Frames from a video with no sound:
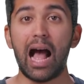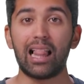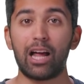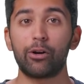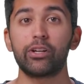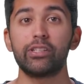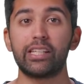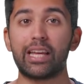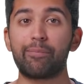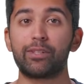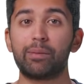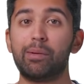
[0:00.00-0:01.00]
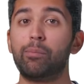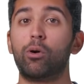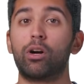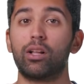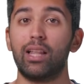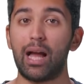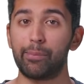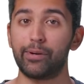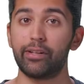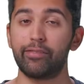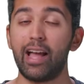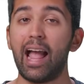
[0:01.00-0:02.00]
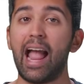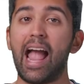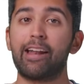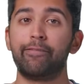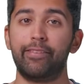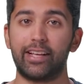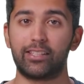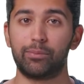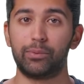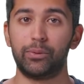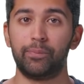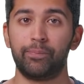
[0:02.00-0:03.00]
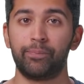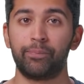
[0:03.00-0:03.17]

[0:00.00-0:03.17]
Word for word: allowing your teams to be more collaborative and flexible.